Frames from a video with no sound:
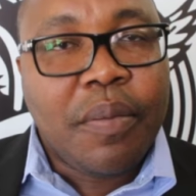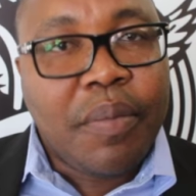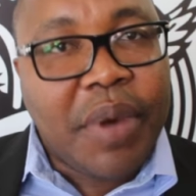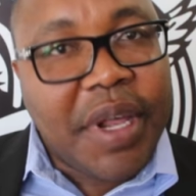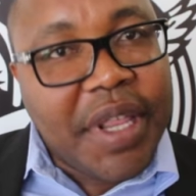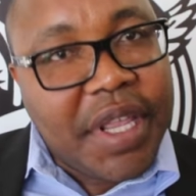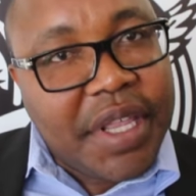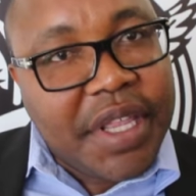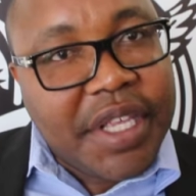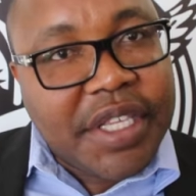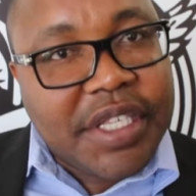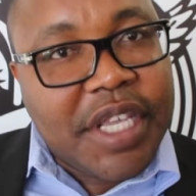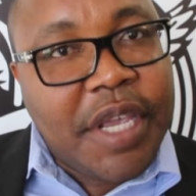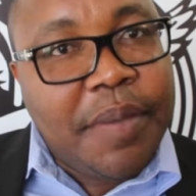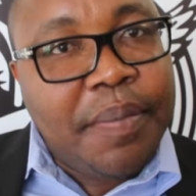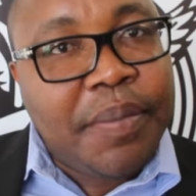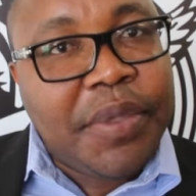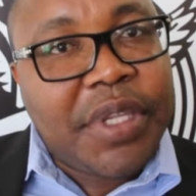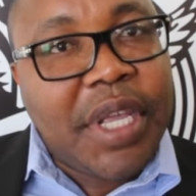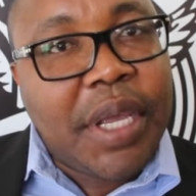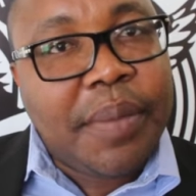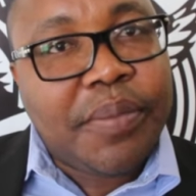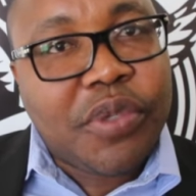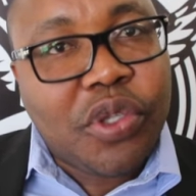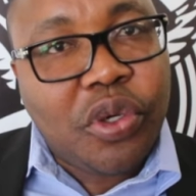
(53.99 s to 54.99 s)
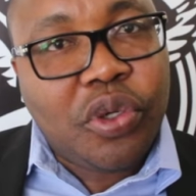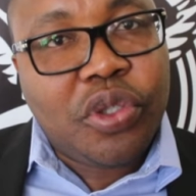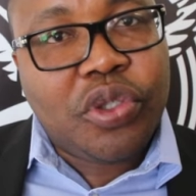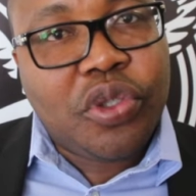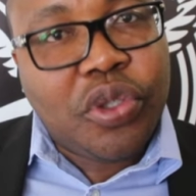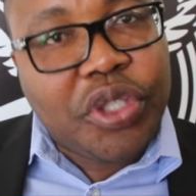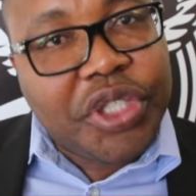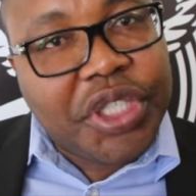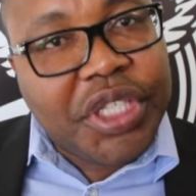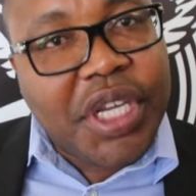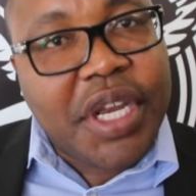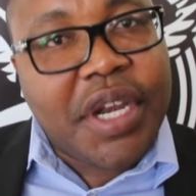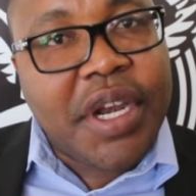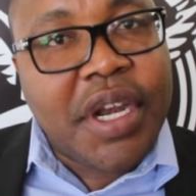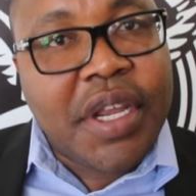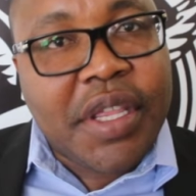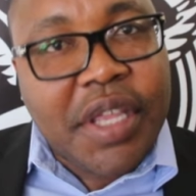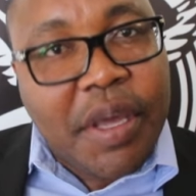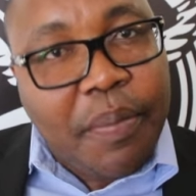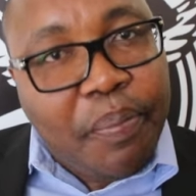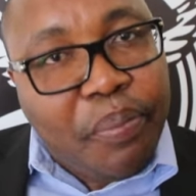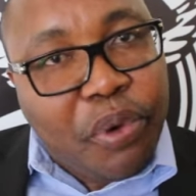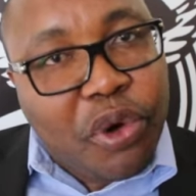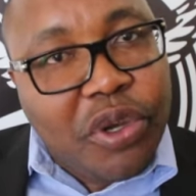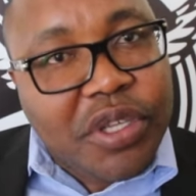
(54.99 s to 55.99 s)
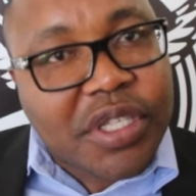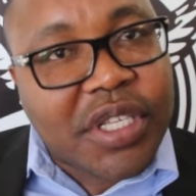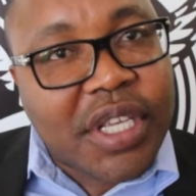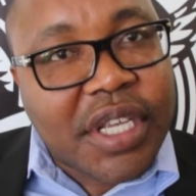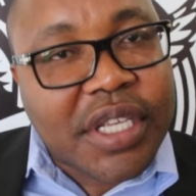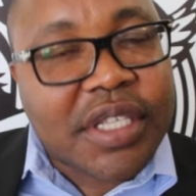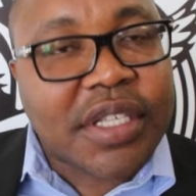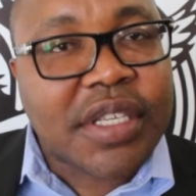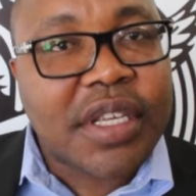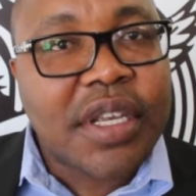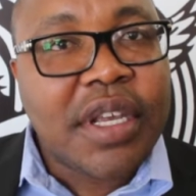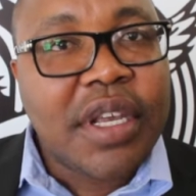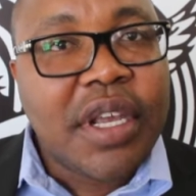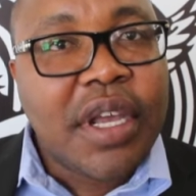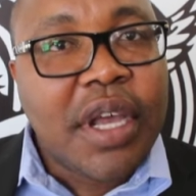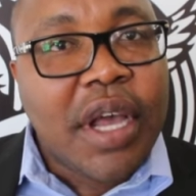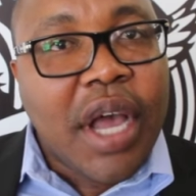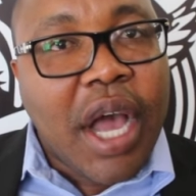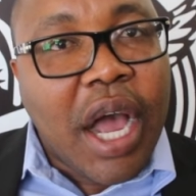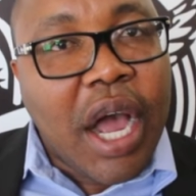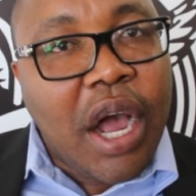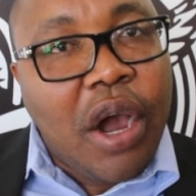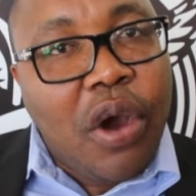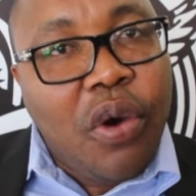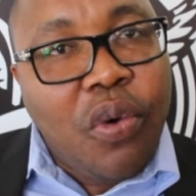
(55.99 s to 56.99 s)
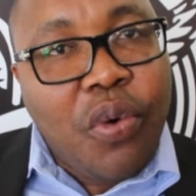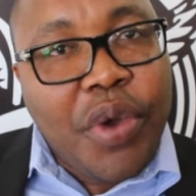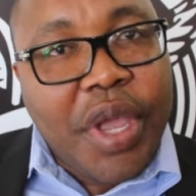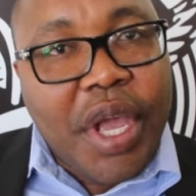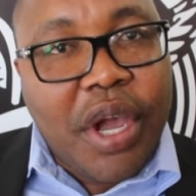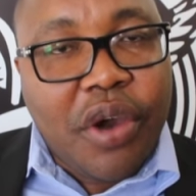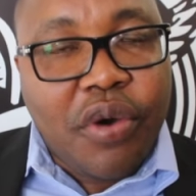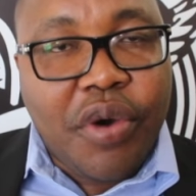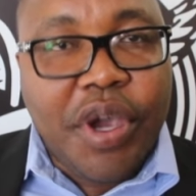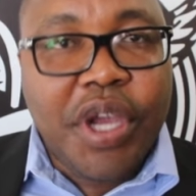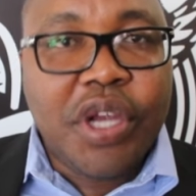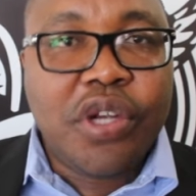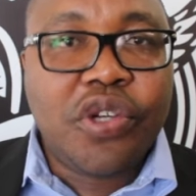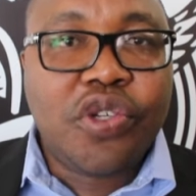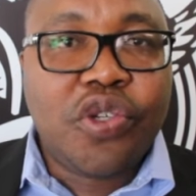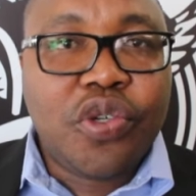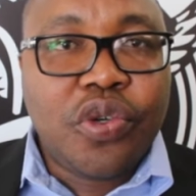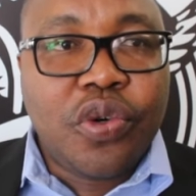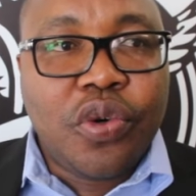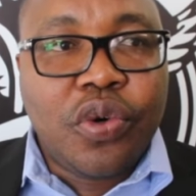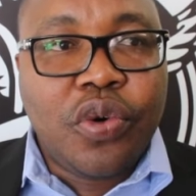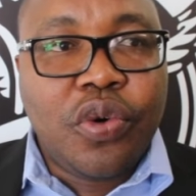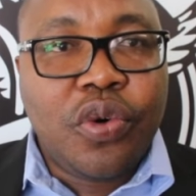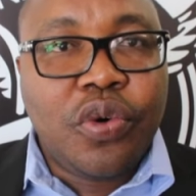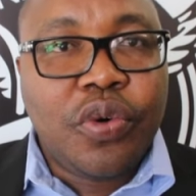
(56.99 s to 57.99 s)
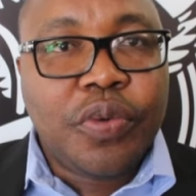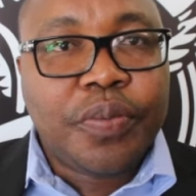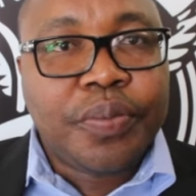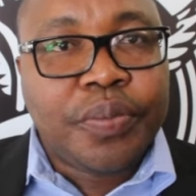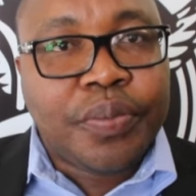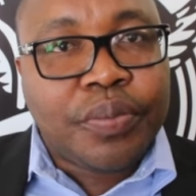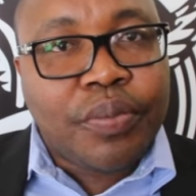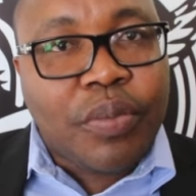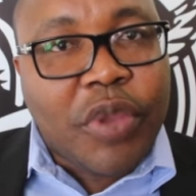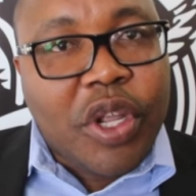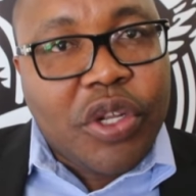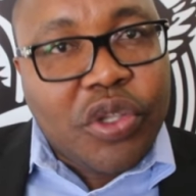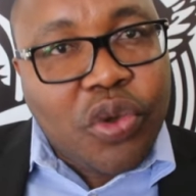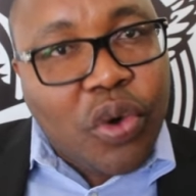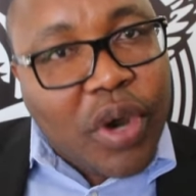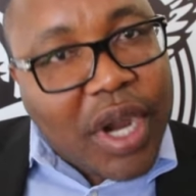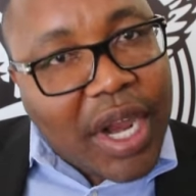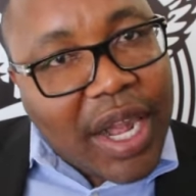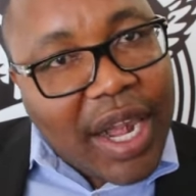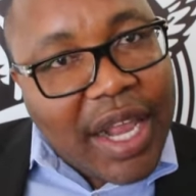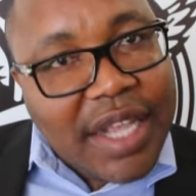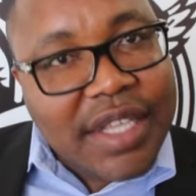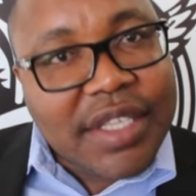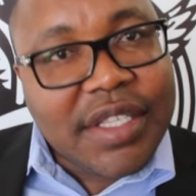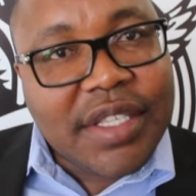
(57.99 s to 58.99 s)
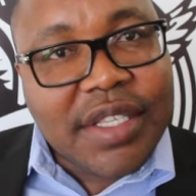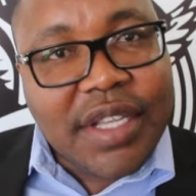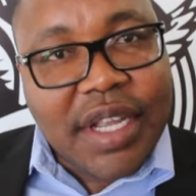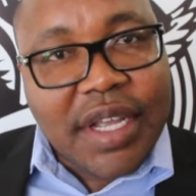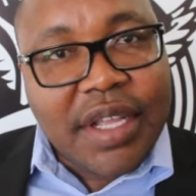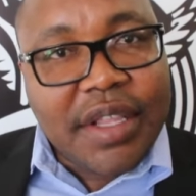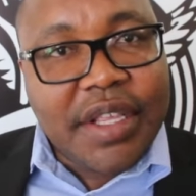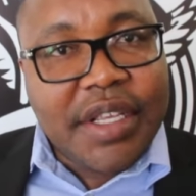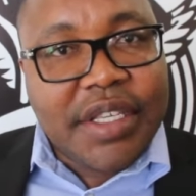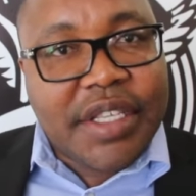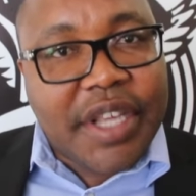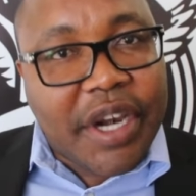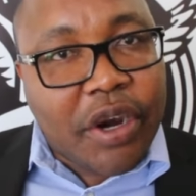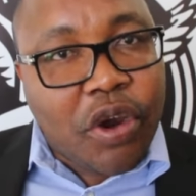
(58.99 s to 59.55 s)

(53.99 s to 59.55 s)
but at the same time also sharing the process, how we are going to cluster this